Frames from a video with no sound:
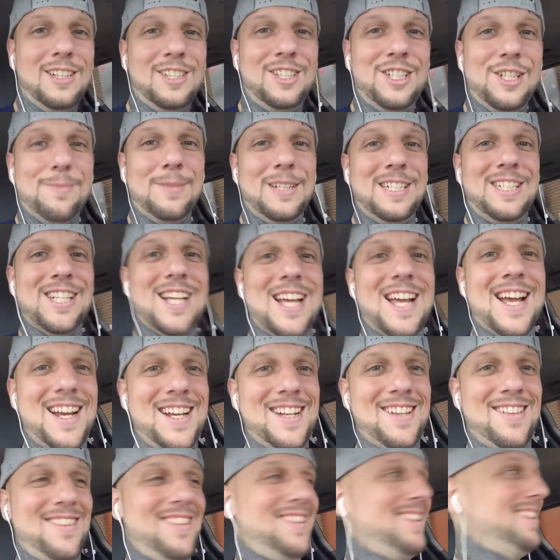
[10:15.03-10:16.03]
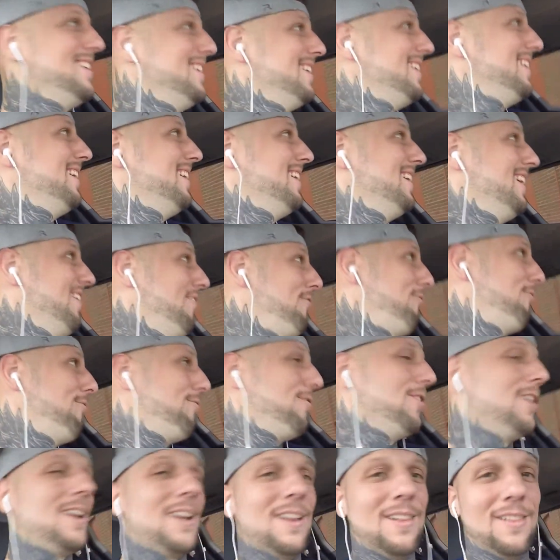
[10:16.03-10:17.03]
Jimmy John's. I
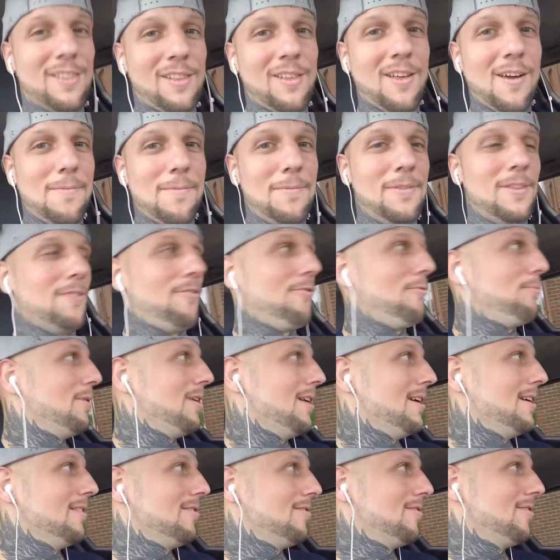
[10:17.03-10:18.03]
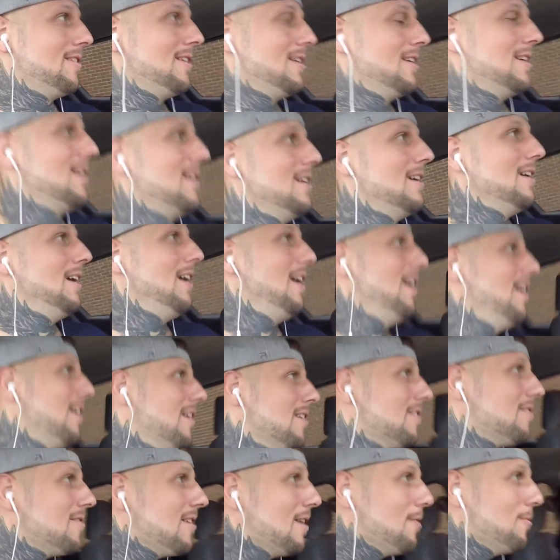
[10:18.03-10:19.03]
freaking love this place.
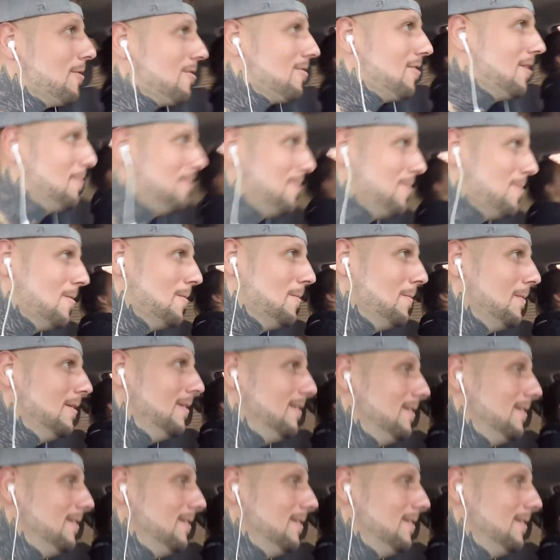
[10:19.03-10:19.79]
Let's say what's up to him.